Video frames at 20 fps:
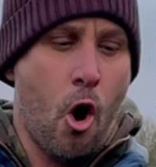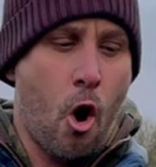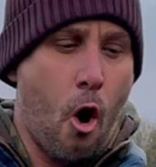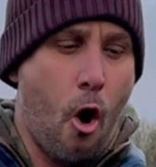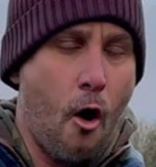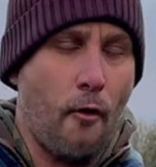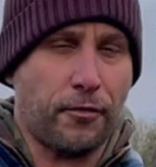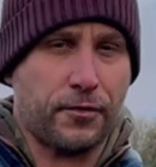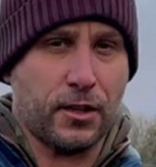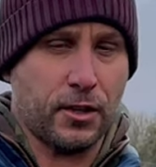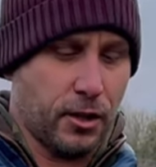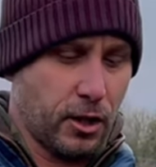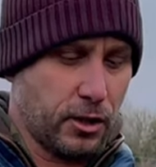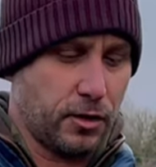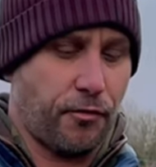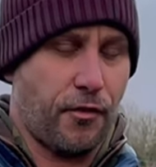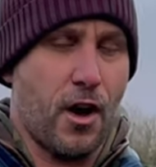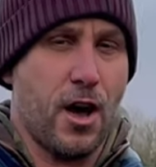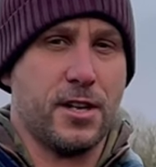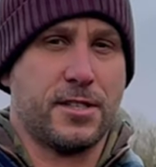Often those
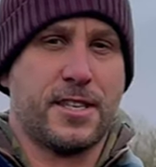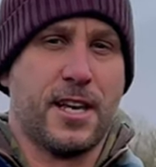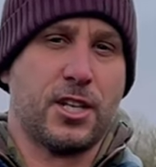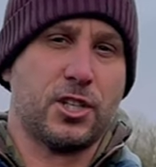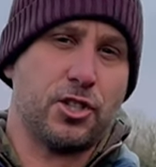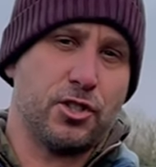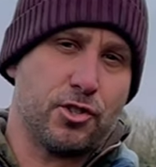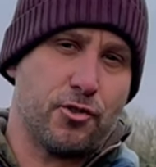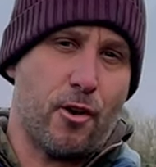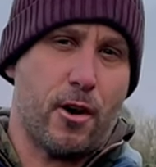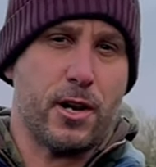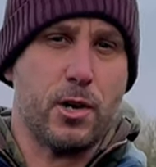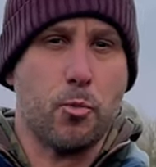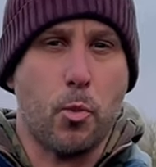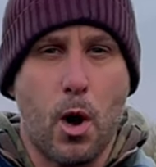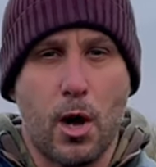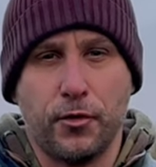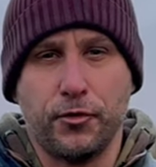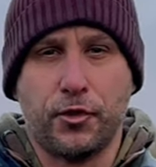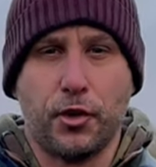first sessions are only
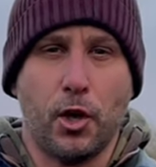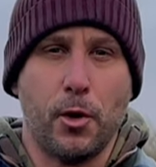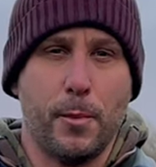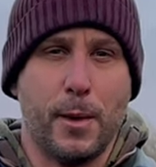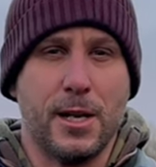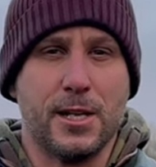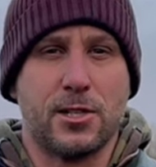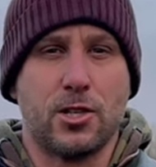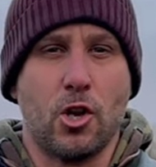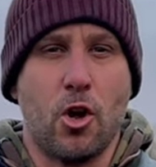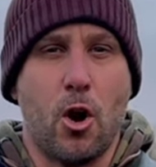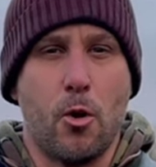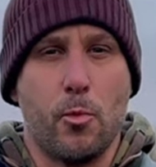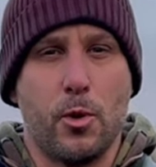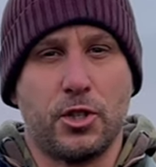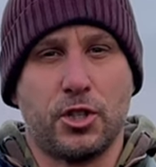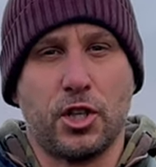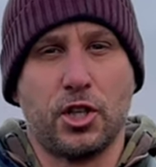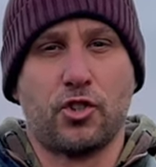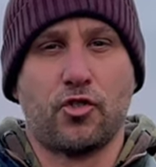one, two minutes long. We're
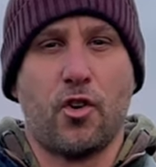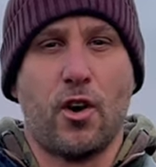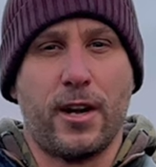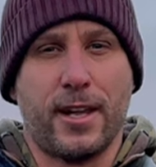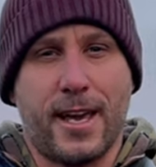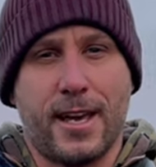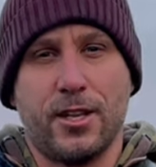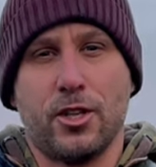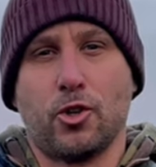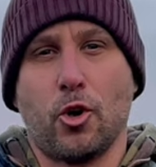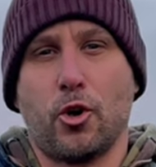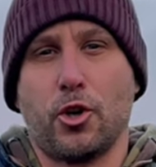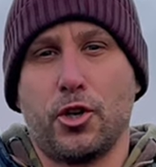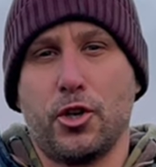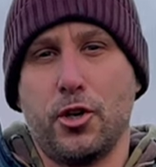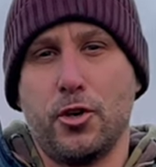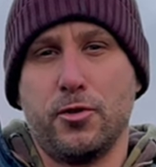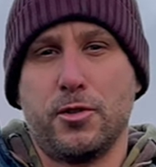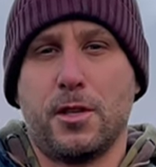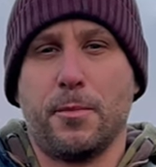just trying to get the dog
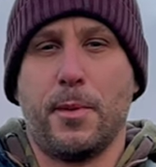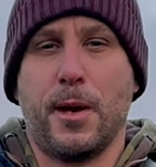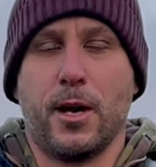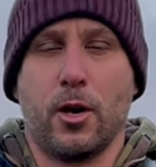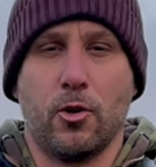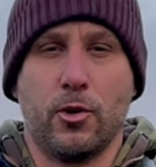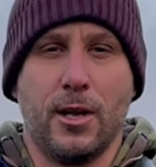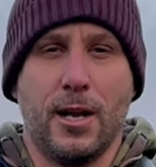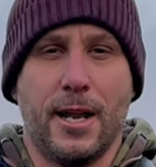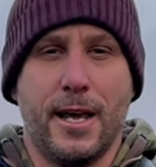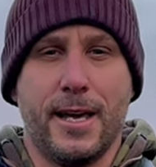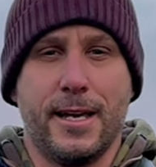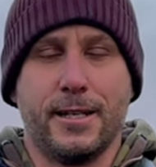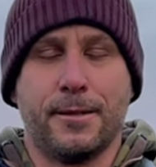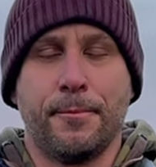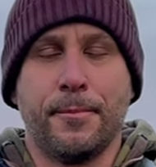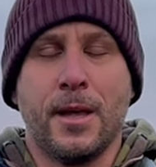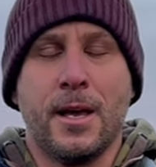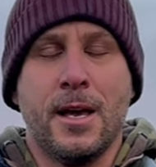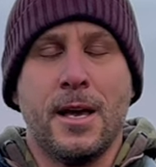used to being on the lead.
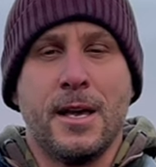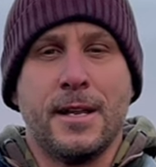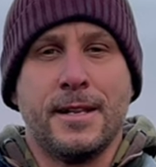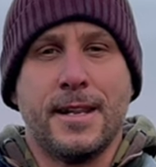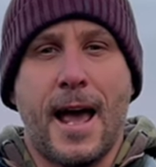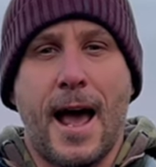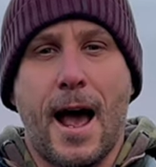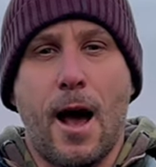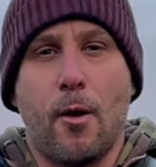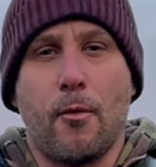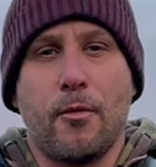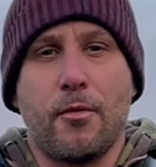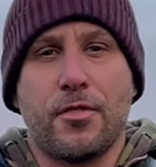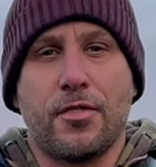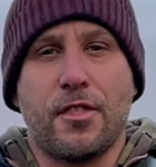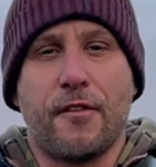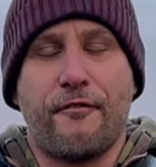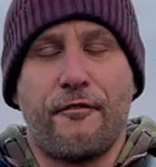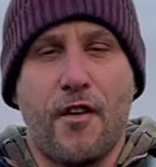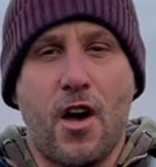Now,
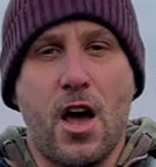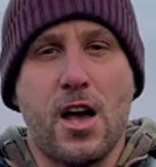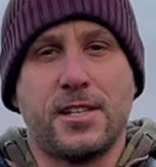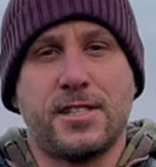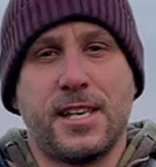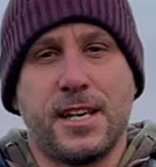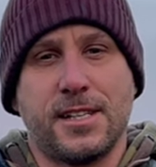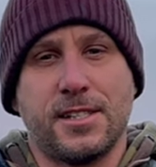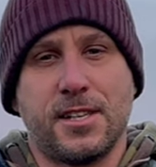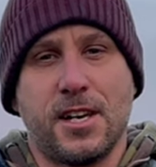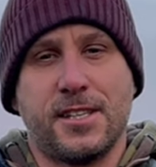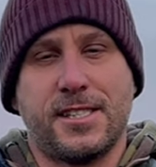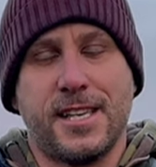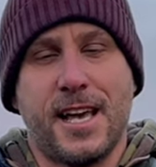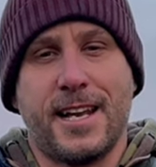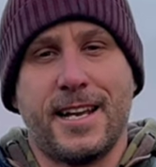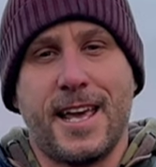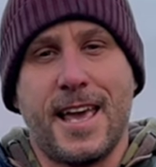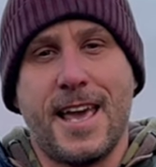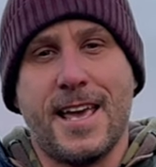the first thing, as I
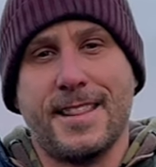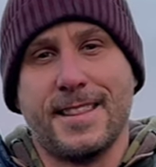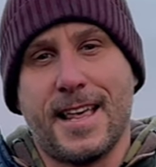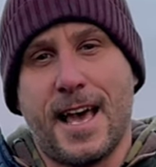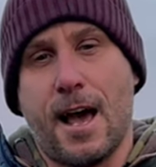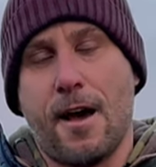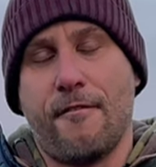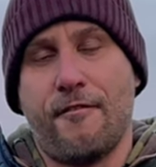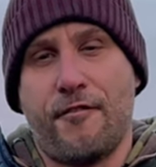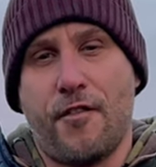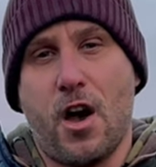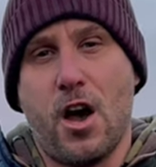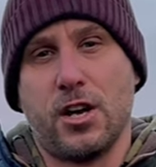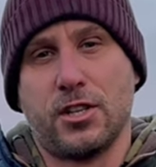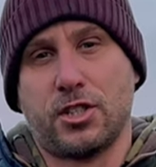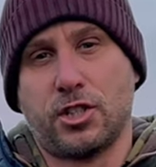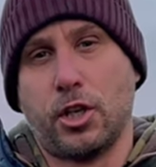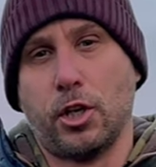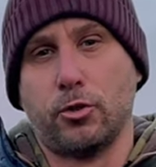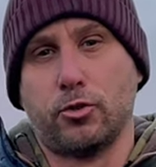said, in that
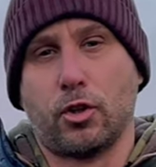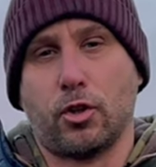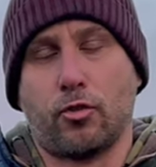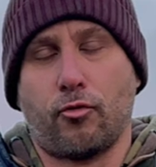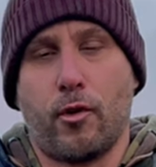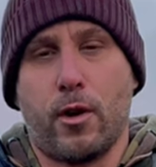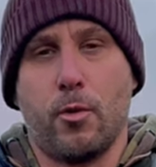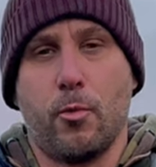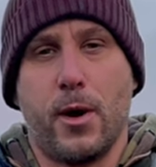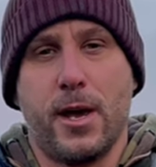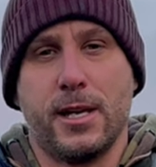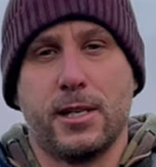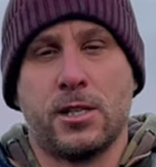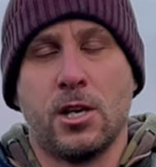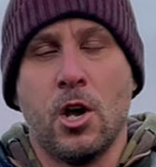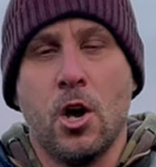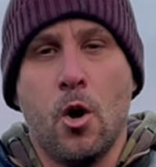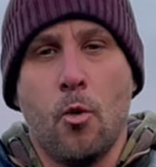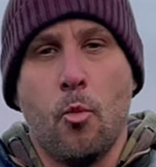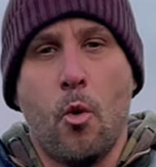first two to three weeks,
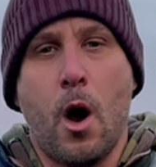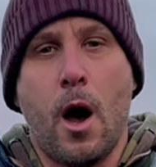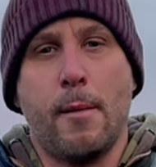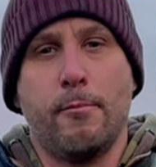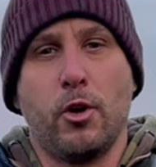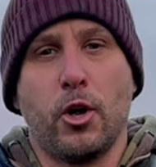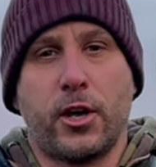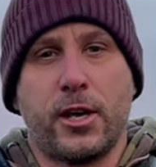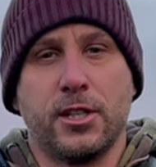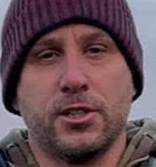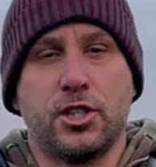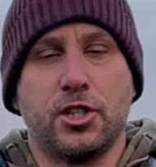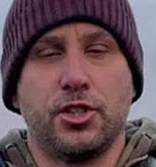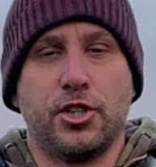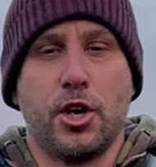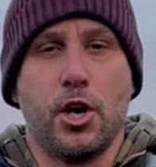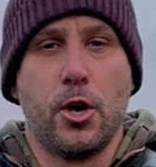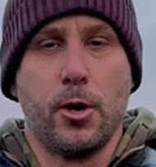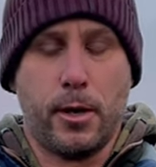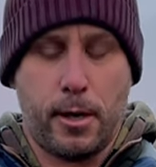what I'm looking to
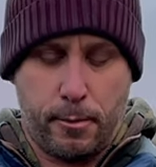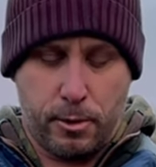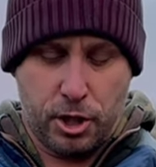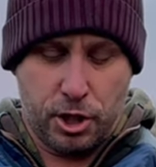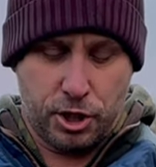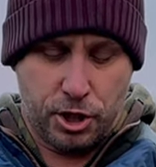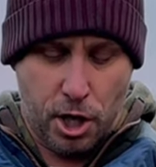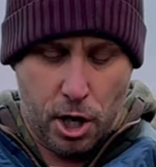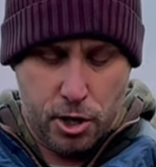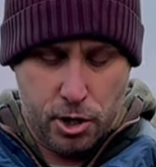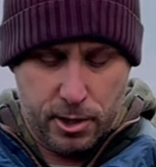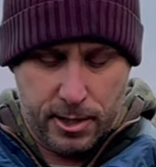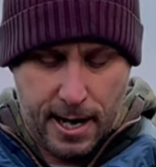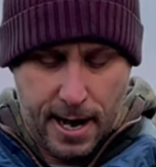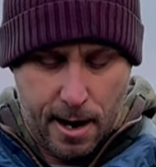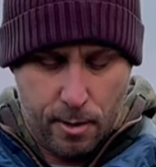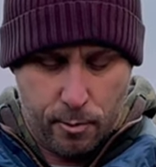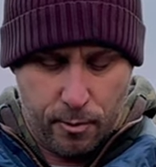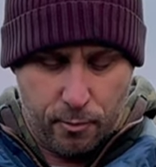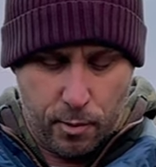do, and I'm gonna show you
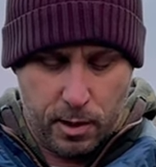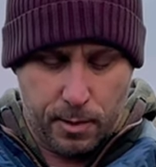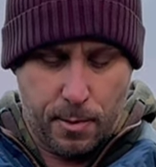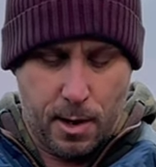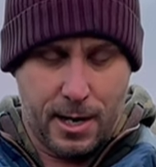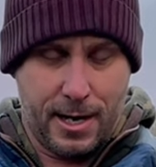now with one of my